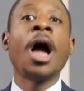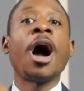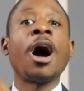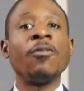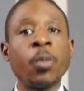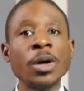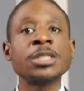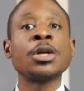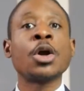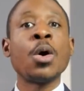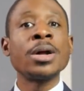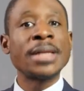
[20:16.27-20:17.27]
of what's
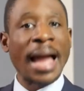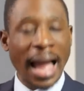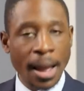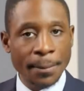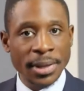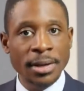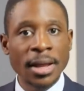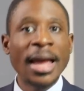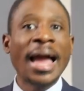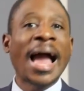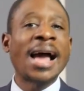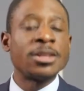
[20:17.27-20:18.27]
going to happen
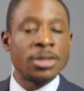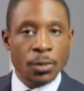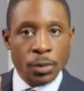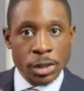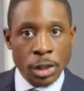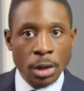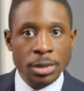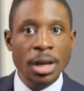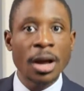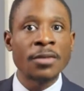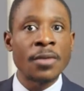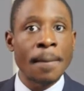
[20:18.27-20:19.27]
as the result
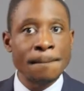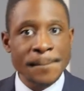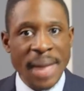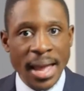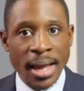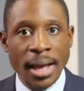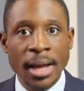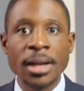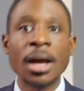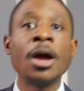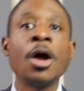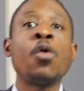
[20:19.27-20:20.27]
of man